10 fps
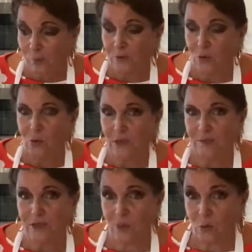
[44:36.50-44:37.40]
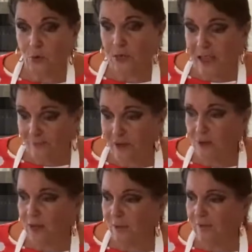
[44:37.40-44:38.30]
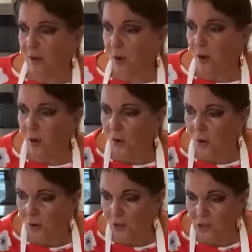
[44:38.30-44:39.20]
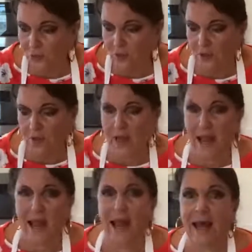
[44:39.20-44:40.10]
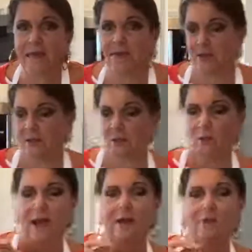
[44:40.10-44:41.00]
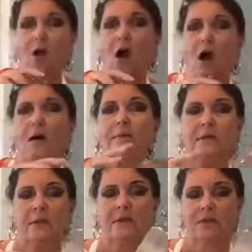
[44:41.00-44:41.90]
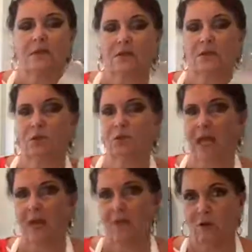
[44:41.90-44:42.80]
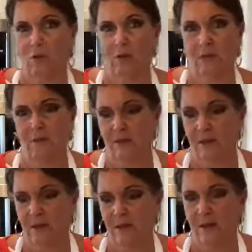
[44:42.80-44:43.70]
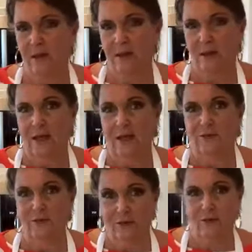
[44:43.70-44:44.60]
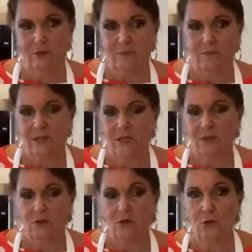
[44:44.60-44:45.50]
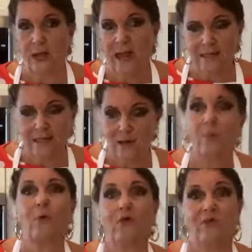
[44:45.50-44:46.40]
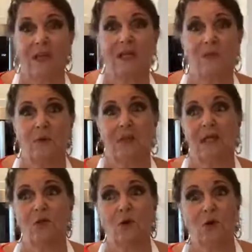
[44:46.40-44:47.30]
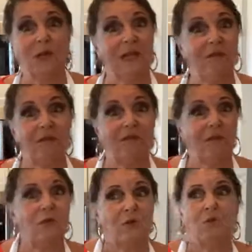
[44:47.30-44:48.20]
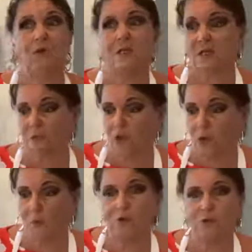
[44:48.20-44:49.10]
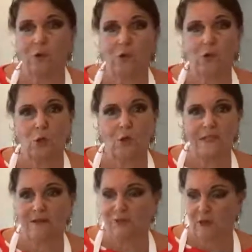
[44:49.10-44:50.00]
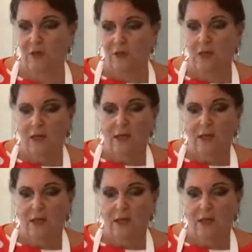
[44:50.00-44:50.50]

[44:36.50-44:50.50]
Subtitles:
whipped cream, double heavy cream. Or you can add ground almonds to the heavy cream and fill them. You can do any number of things with this, or you could even fill them with some chopped fruit or whatever.